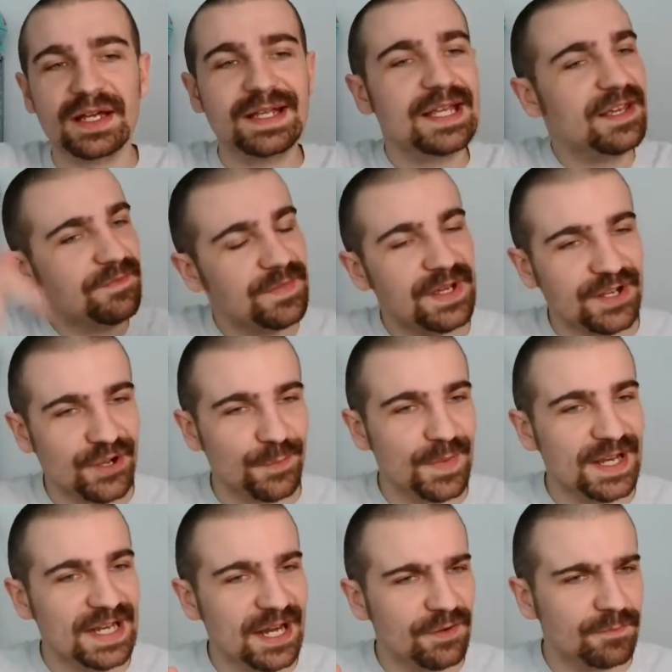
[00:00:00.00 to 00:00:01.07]
Give me a
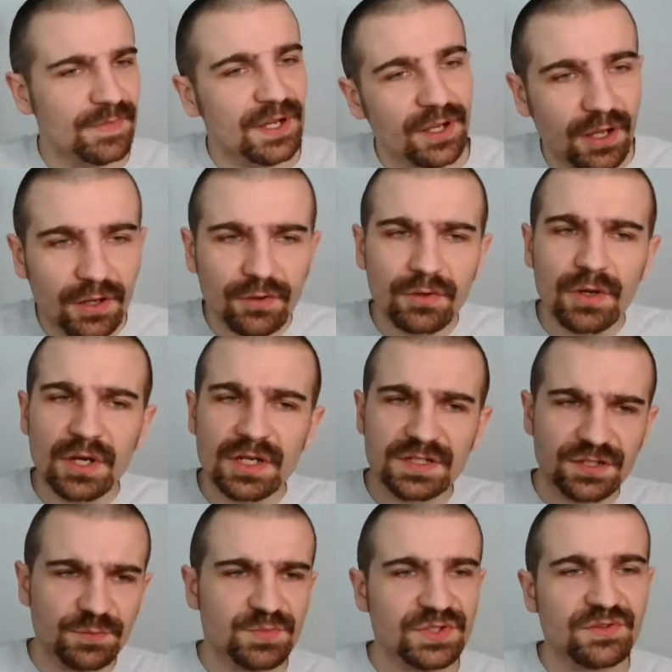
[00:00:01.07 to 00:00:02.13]
comment down below,
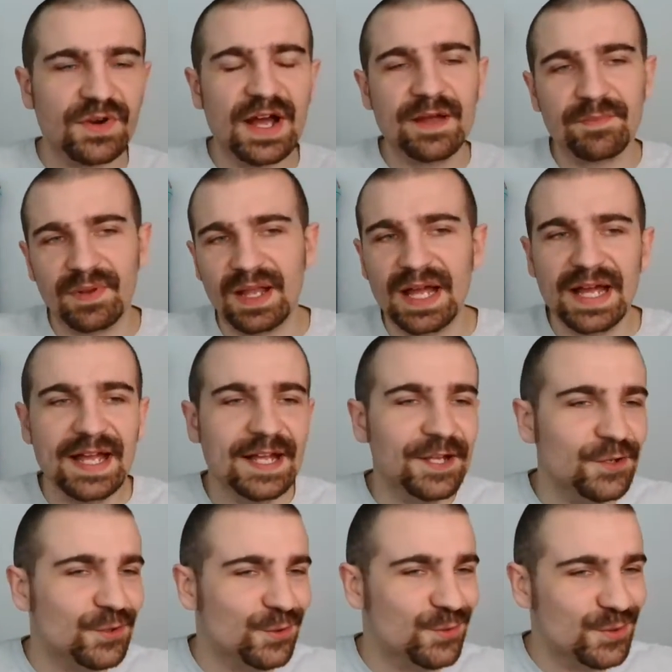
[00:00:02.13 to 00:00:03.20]
subscribe, like,
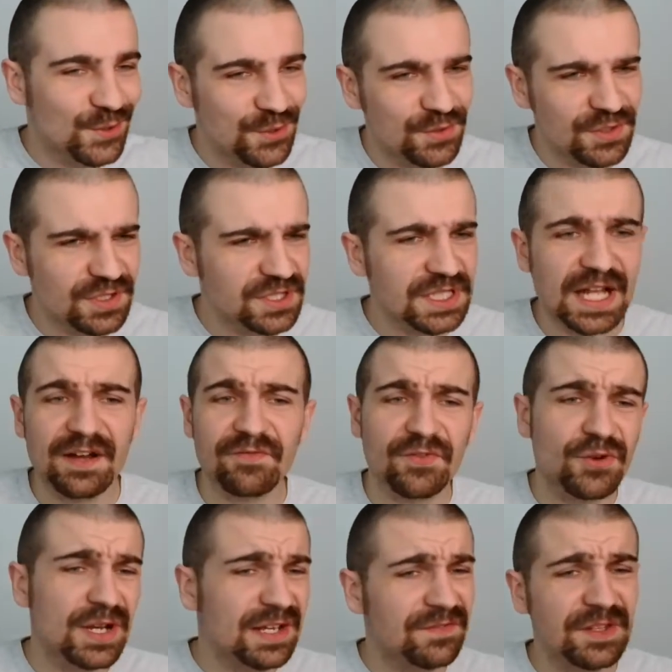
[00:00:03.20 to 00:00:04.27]
the usual stuff.
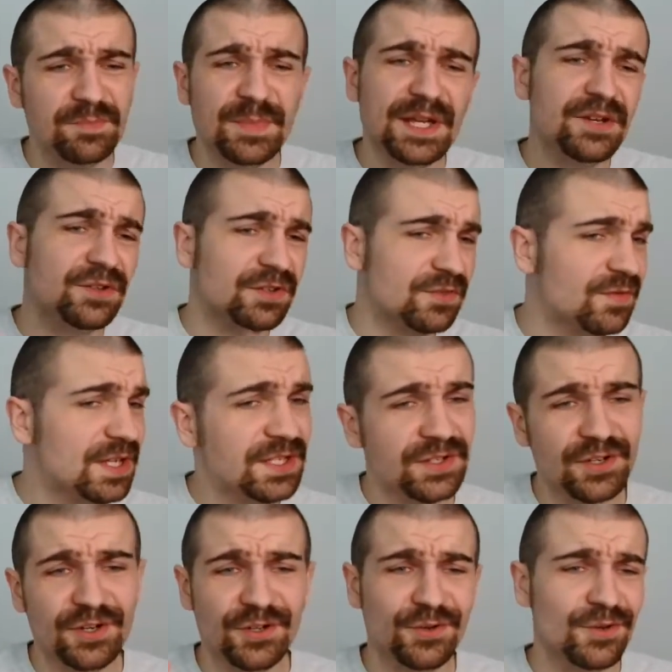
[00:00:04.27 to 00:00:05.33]
Connect with me on
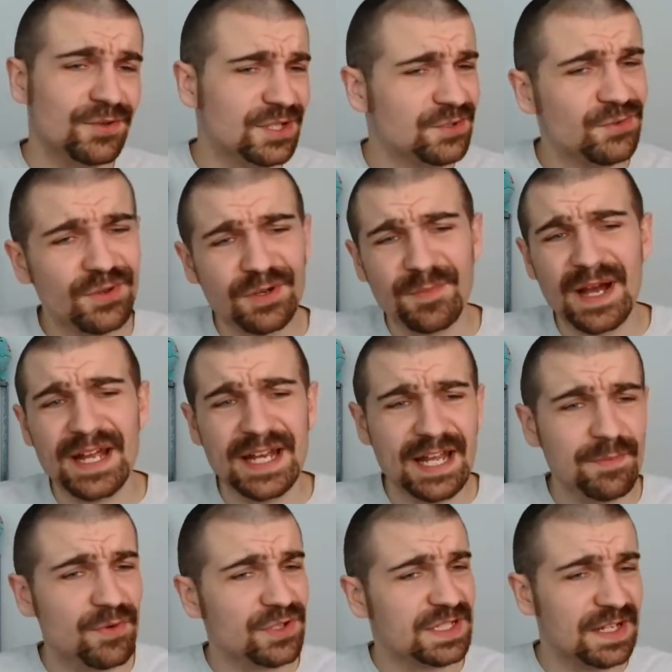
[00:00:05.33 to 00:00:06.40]
Twitter, just Google my
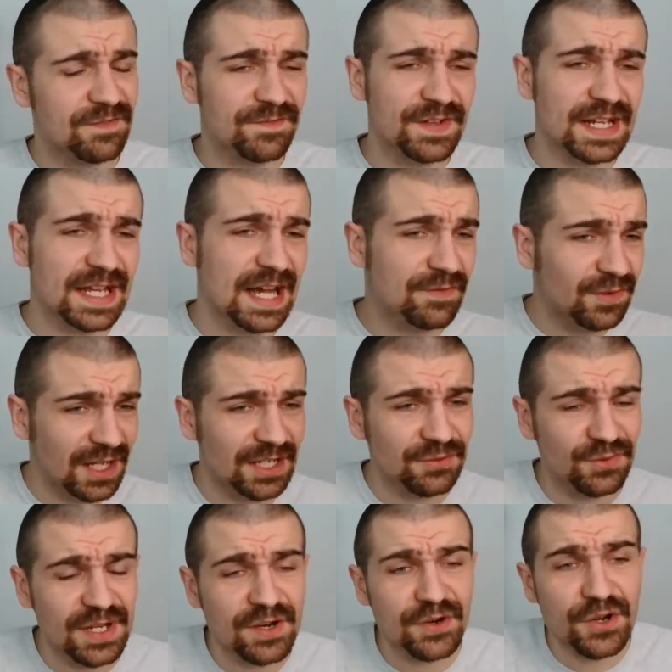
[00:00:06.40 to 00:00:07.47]
name or something. I would like
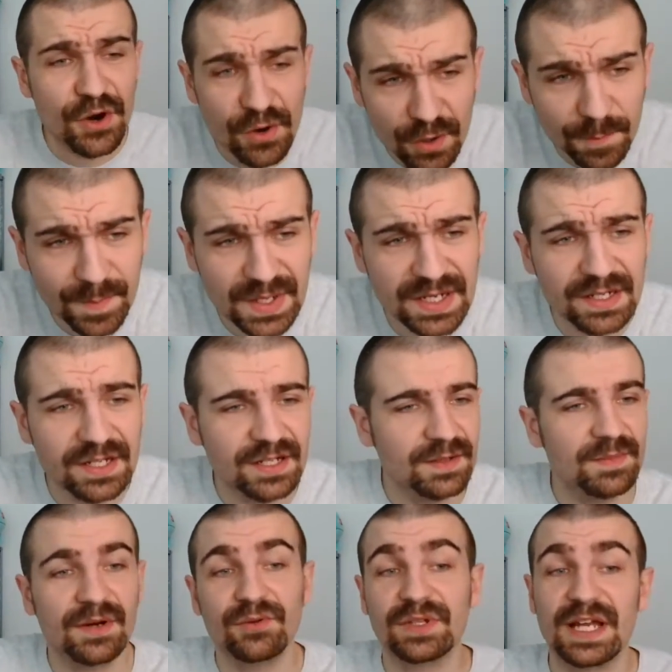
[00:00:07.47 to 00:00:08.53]
to hear your opinion
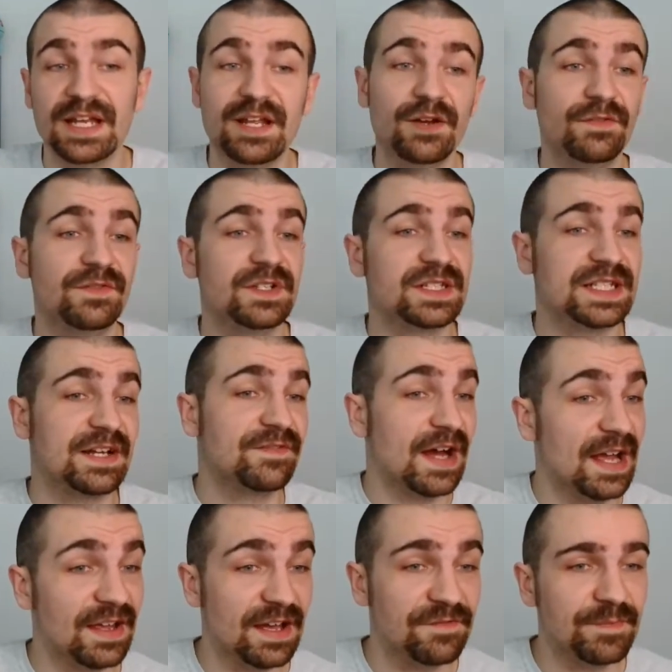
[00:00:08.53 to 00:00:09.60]
about any of the stuff
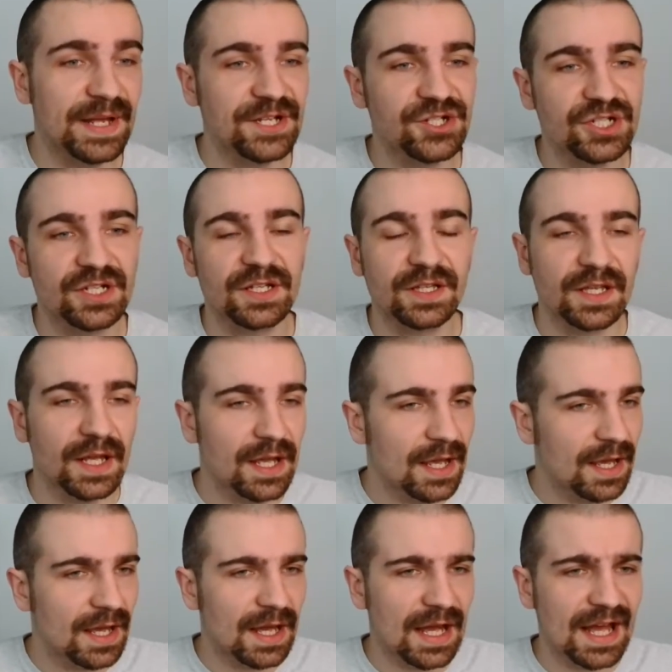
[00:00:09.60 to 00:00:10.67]
I have mentioned.
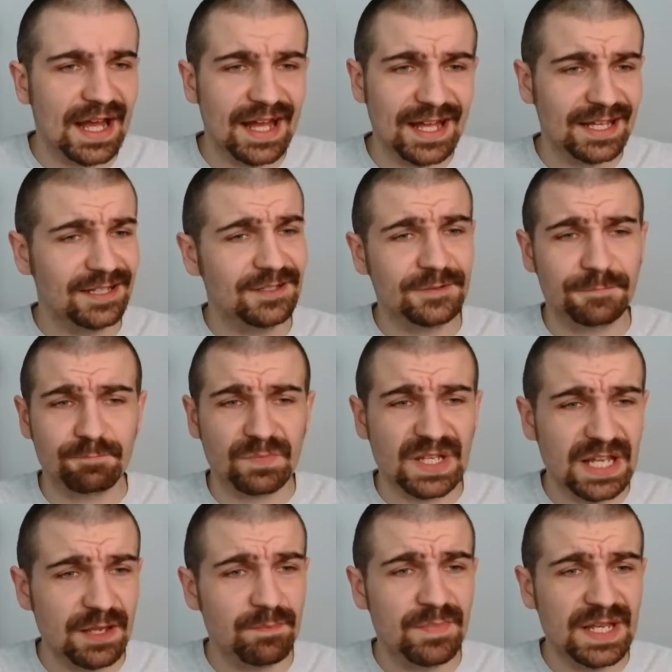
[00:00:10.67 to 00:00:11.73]
And
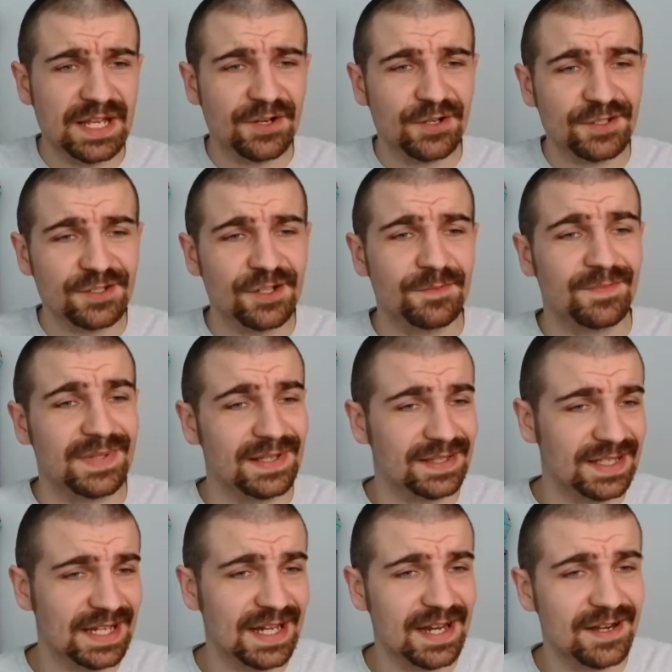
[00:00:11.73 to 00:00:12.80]
keep being awesome.
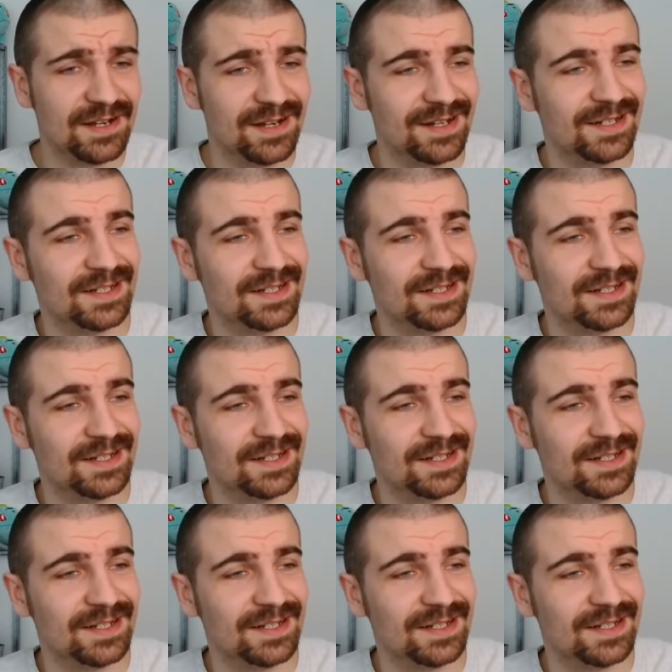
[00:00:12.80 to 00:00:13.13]
Take care.